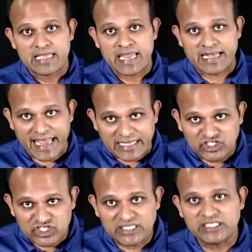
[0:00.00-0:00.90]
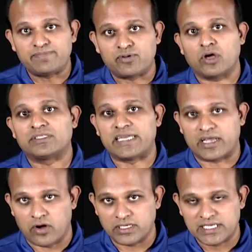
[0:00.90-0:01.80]
It ingests the proxy
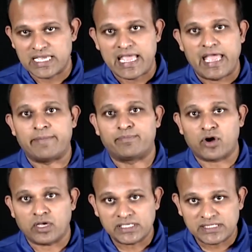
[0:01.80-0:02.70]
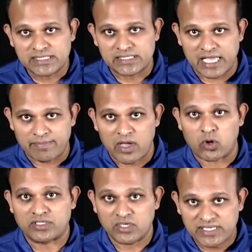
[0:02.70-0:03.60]
records and processes them or
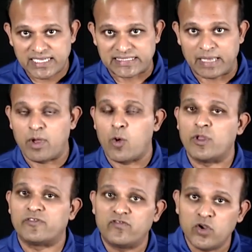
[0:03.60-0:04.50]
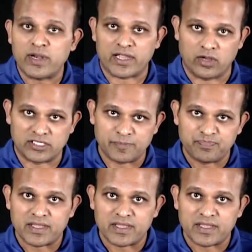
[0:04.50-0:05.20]
associates them with flow records,